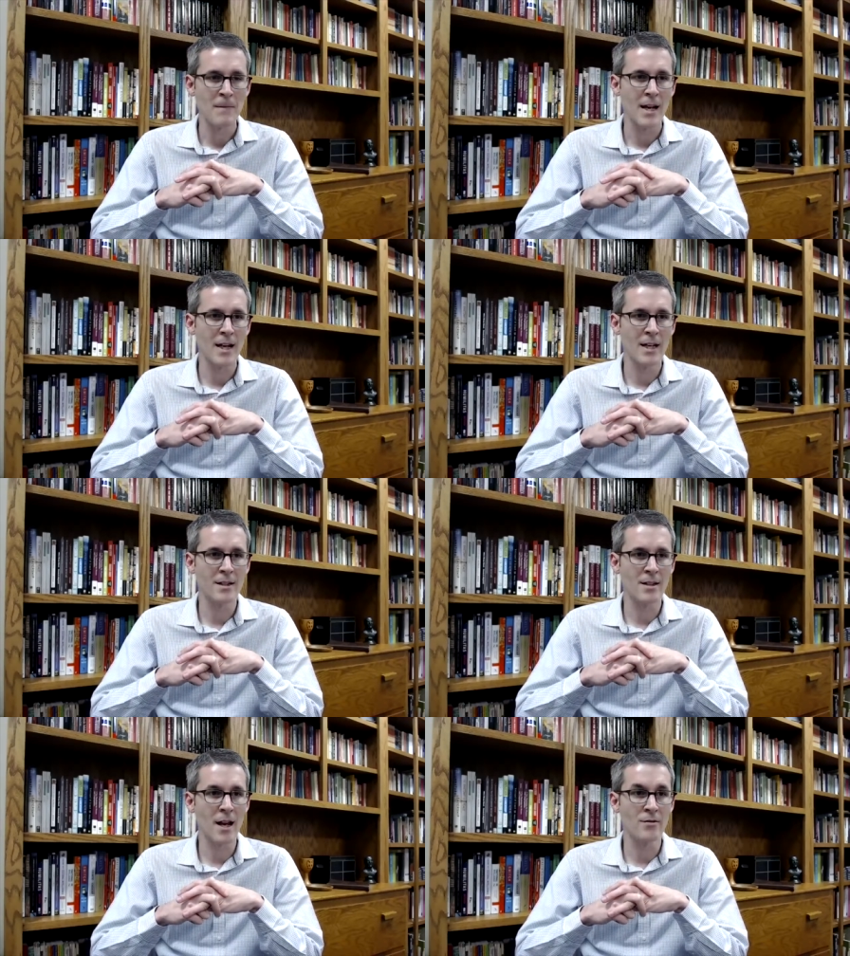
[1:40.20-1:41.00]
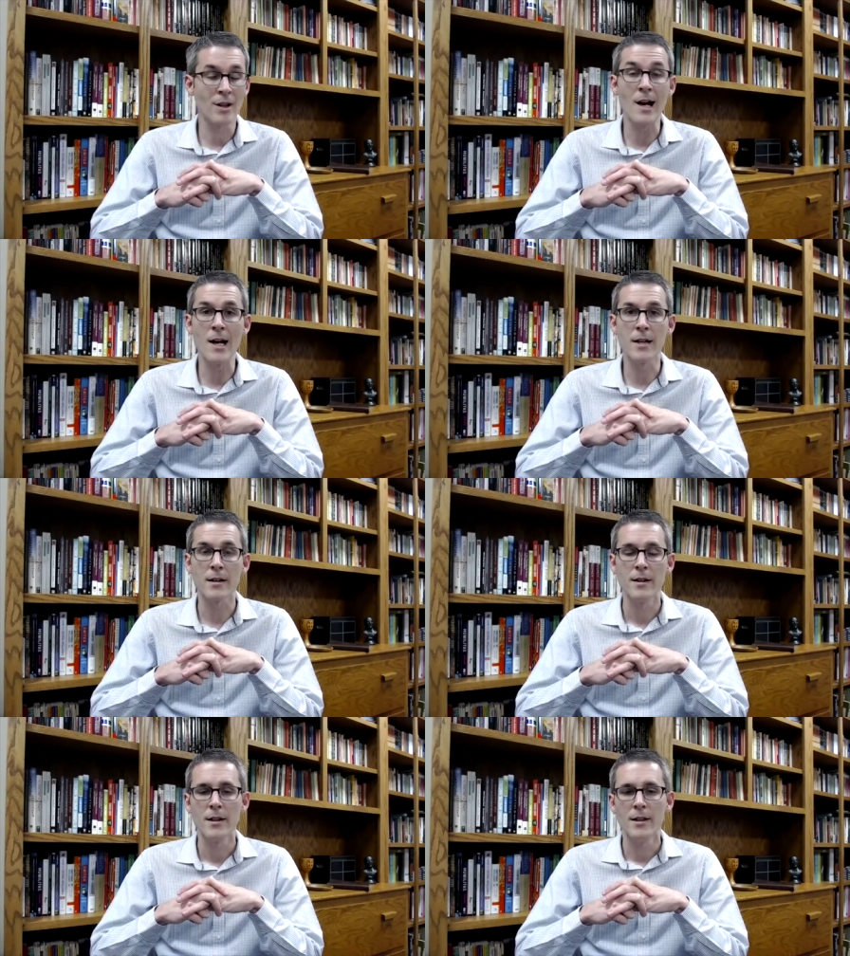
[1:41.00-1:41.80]
and, and the like.
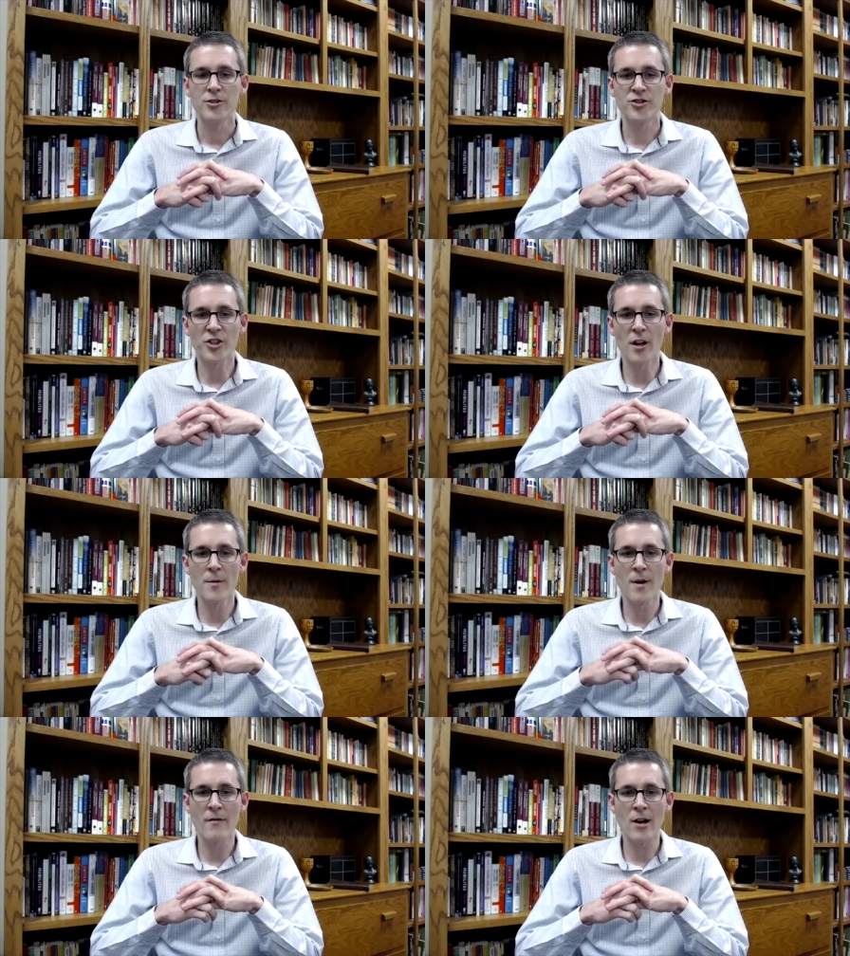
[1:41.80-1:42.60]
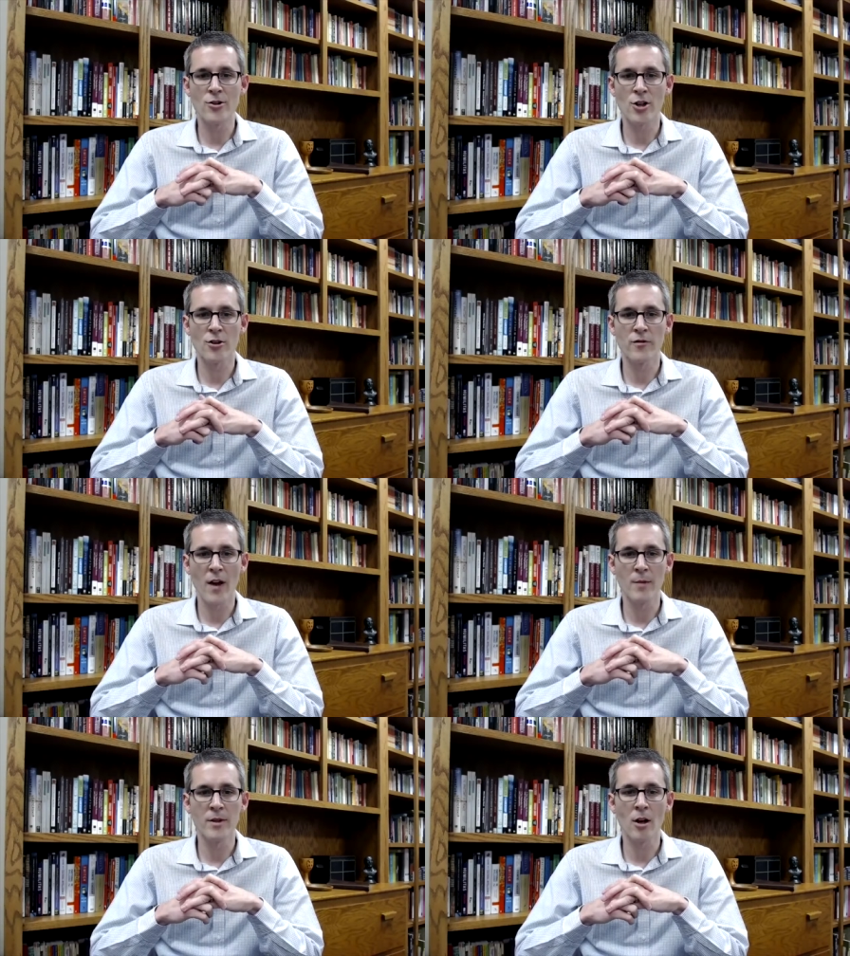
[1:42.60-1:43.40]
Some of our church
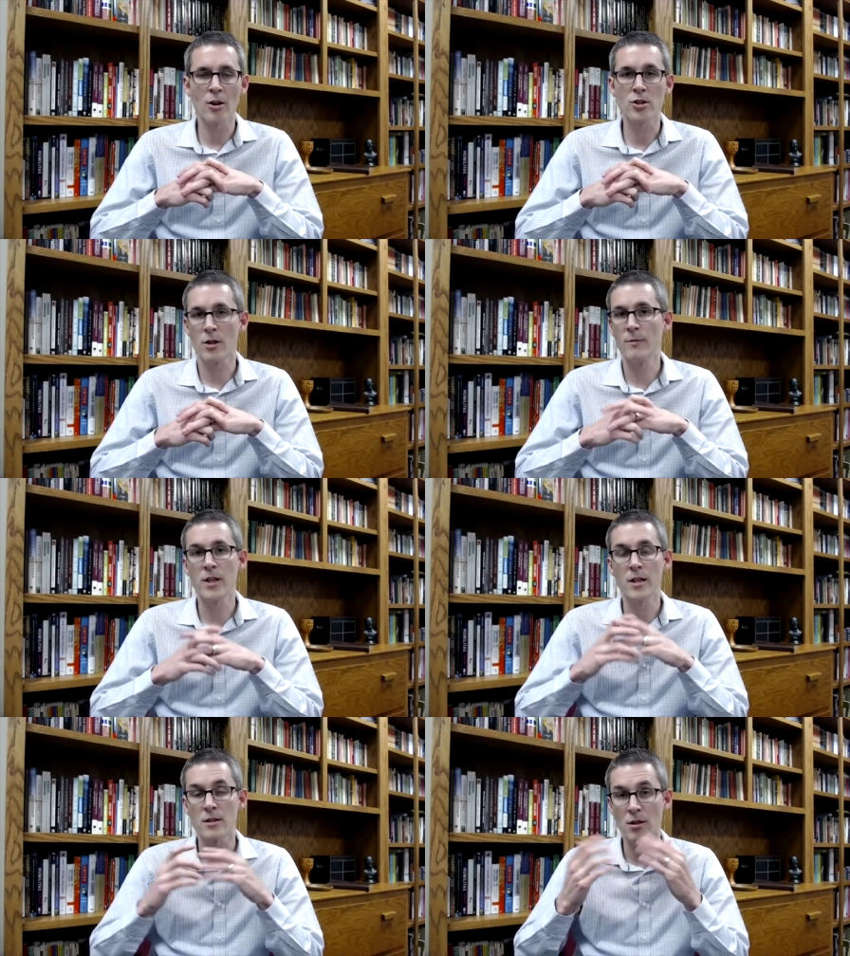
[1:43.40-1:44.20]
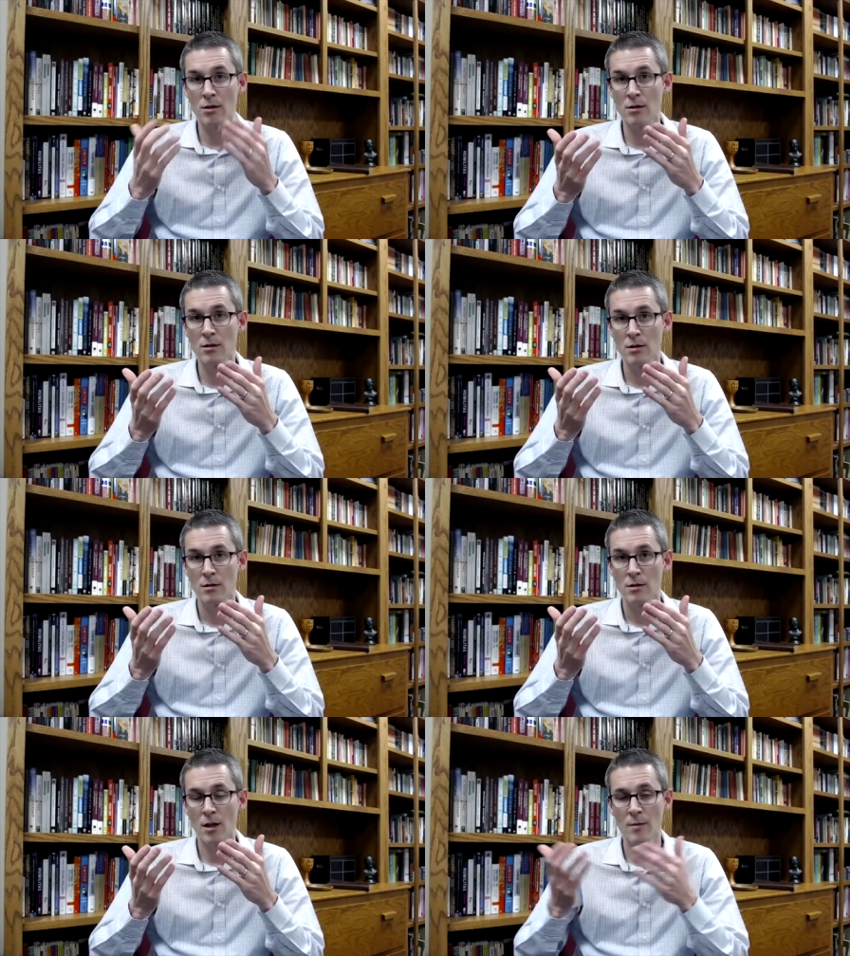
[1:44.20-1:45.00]
family are extremely concerned
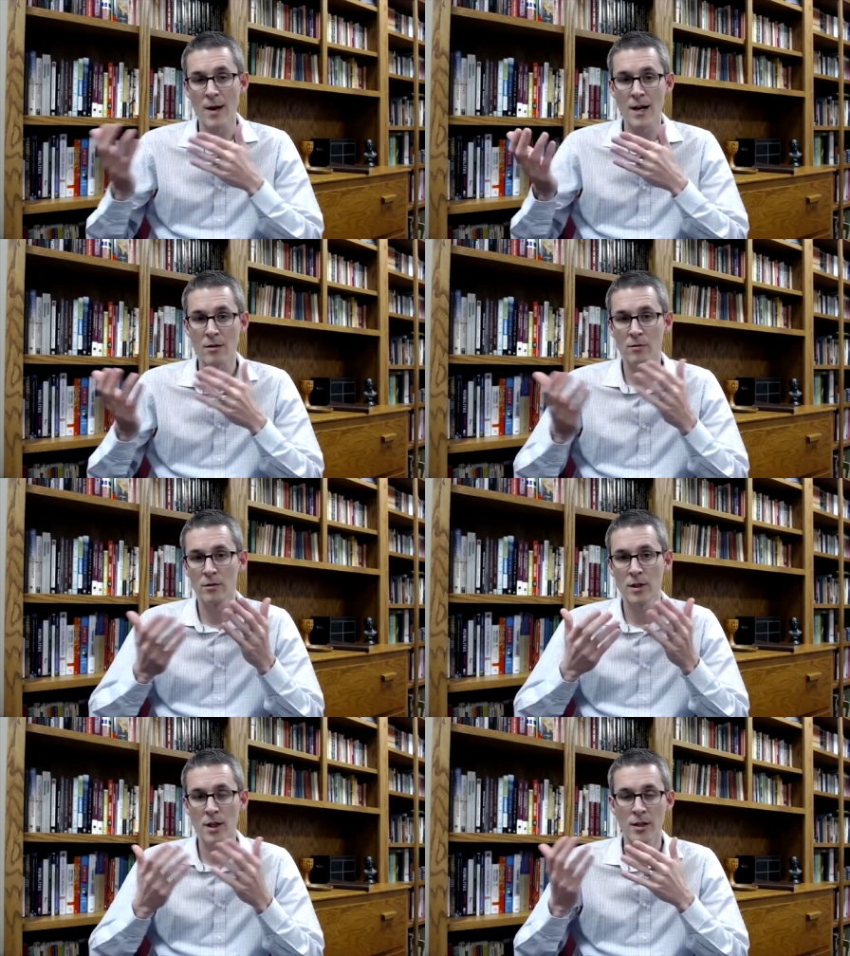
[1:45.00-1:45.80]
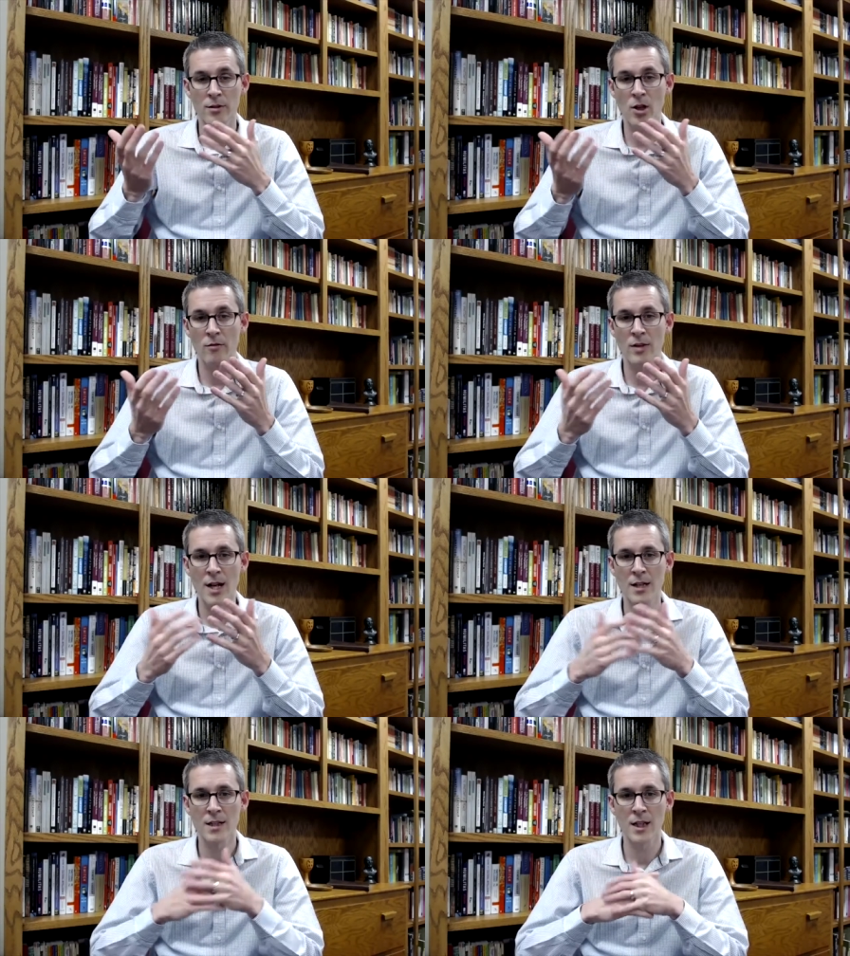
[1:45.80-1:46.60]
about uh, COVID
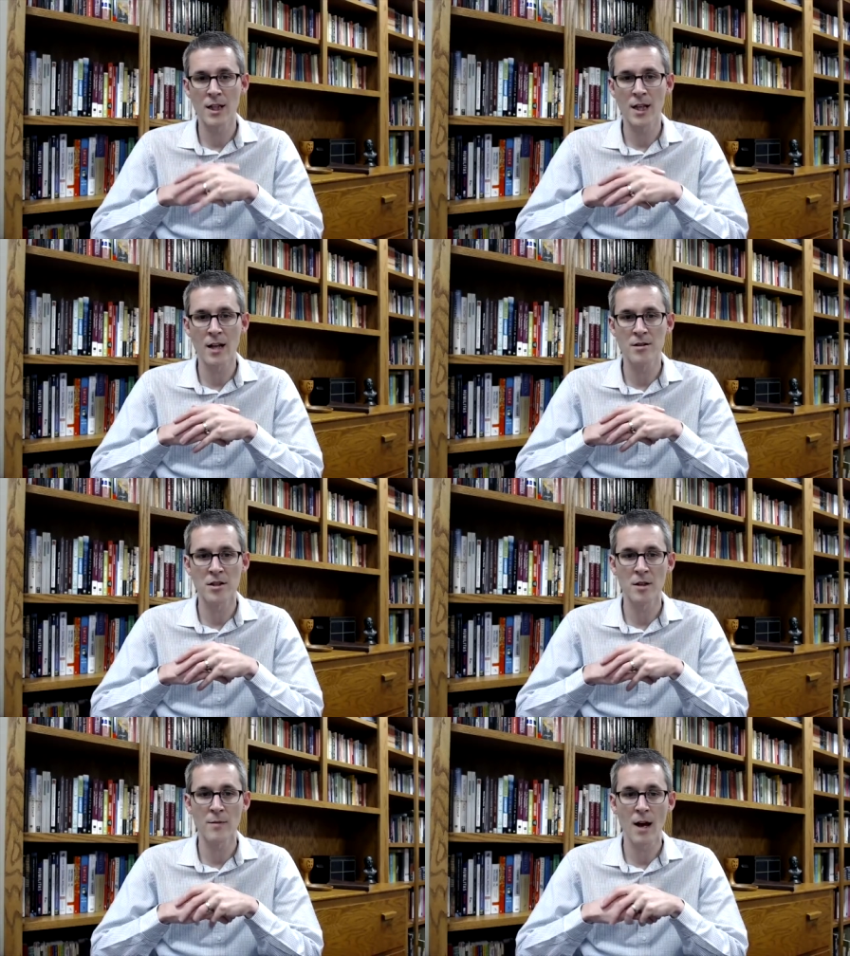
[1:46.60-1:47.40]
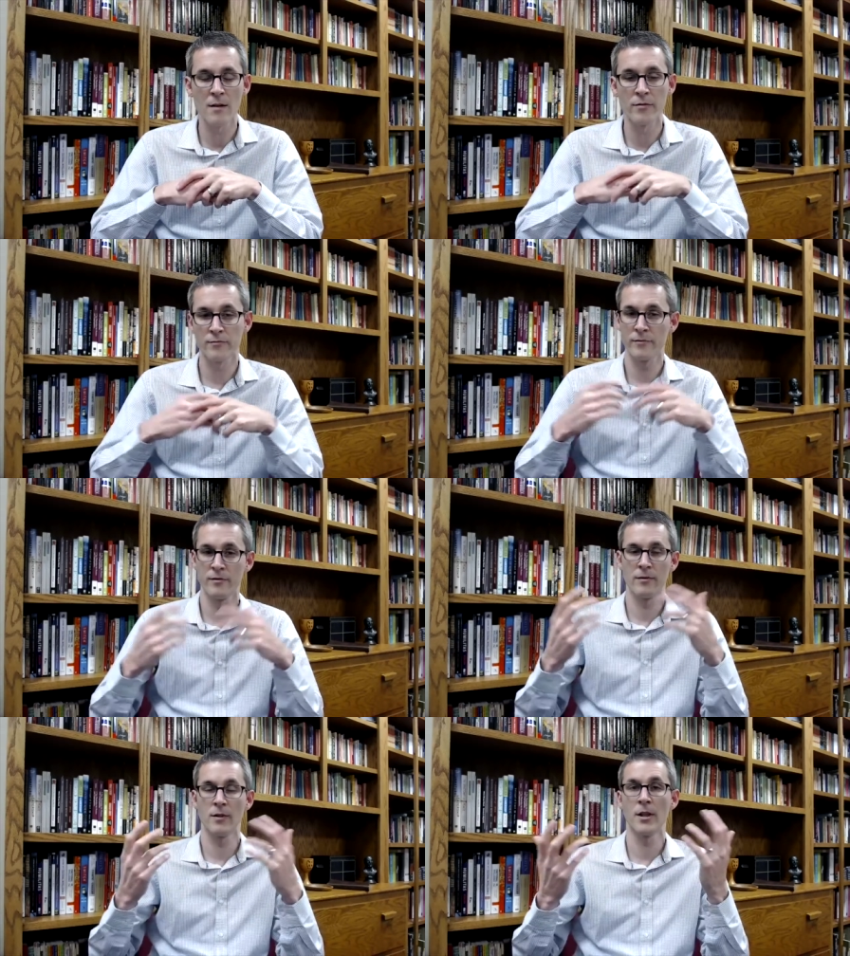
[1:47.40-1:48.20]
19, and some have
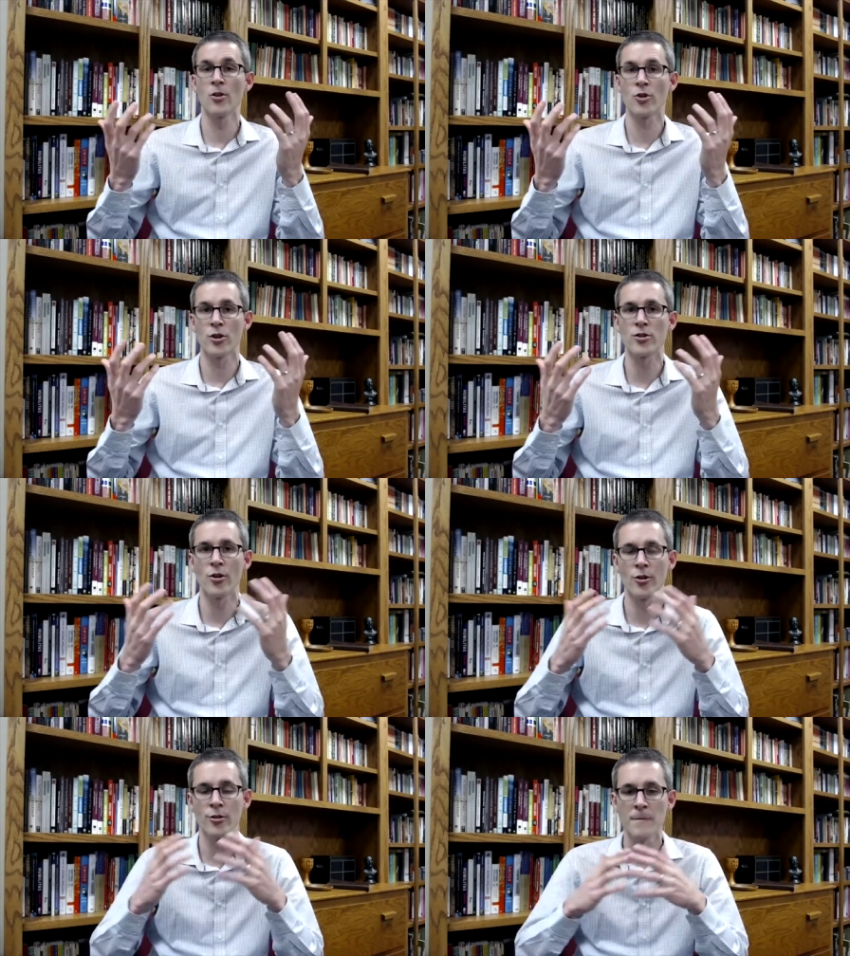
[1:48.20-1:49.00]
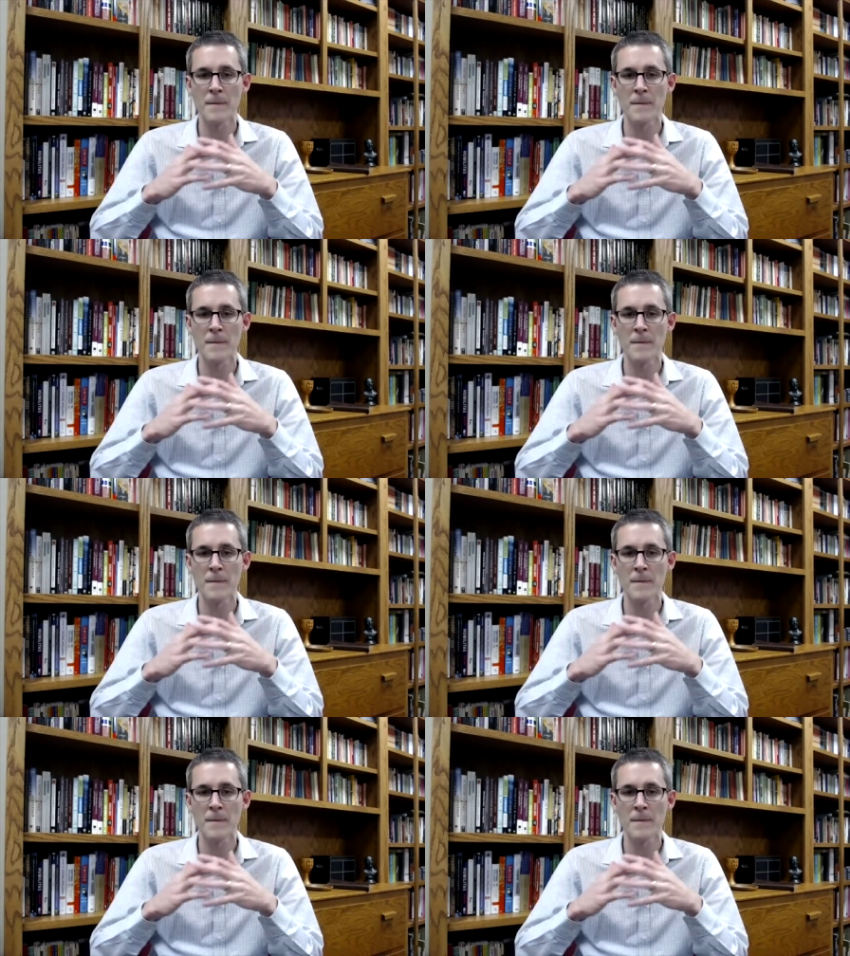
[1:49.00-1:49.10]
little concern.